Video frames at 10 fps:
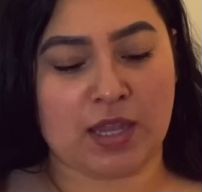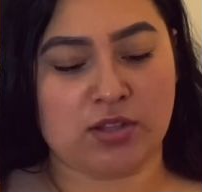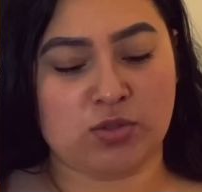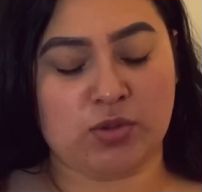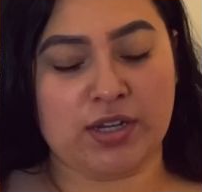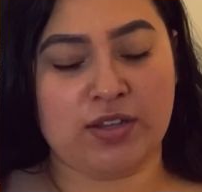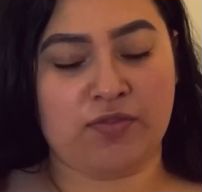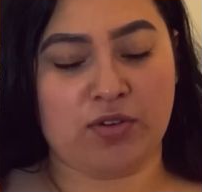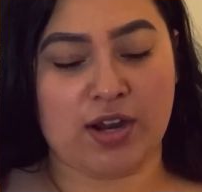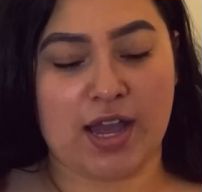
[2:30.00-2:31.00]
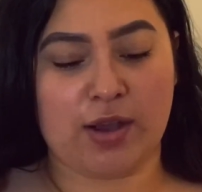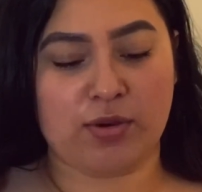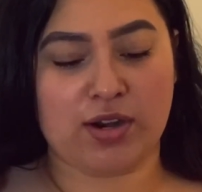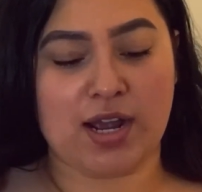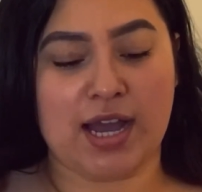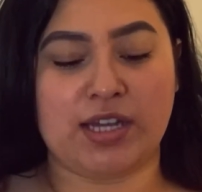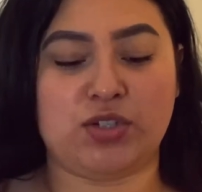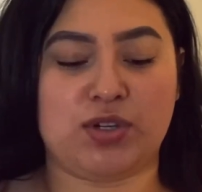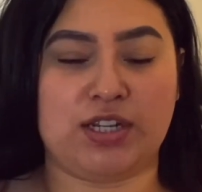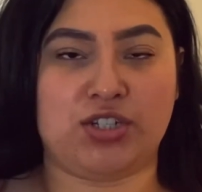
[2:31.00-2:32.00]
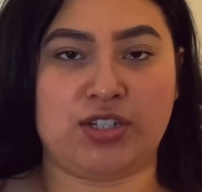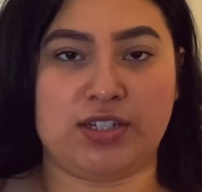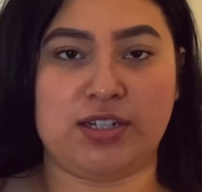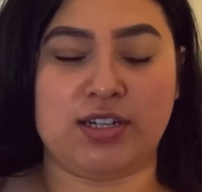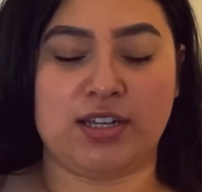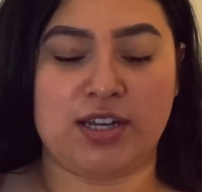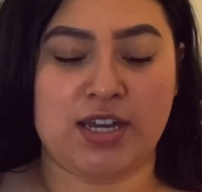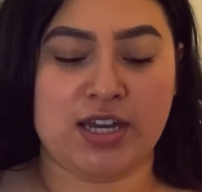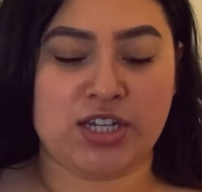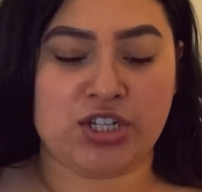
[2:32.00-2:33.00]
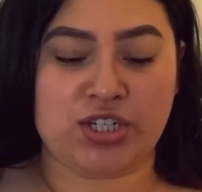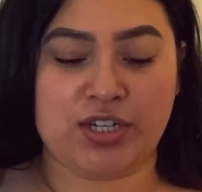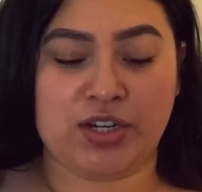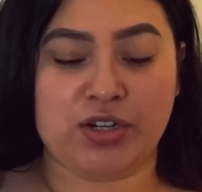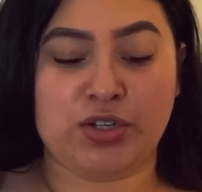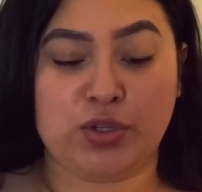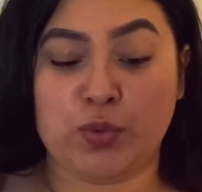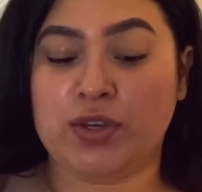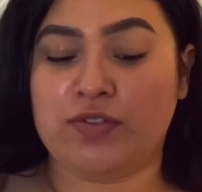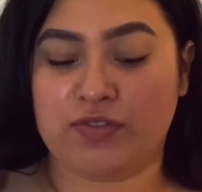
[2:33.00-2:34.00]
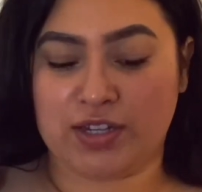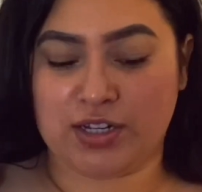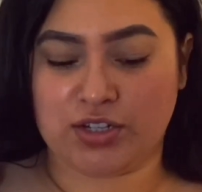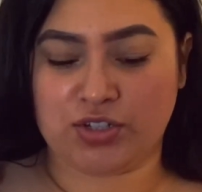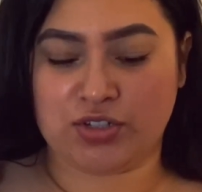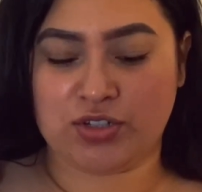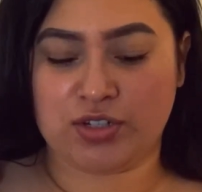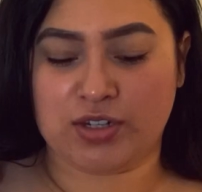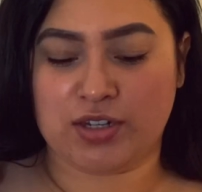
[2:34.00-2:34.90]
24-hour hydration, sheer dewy finish.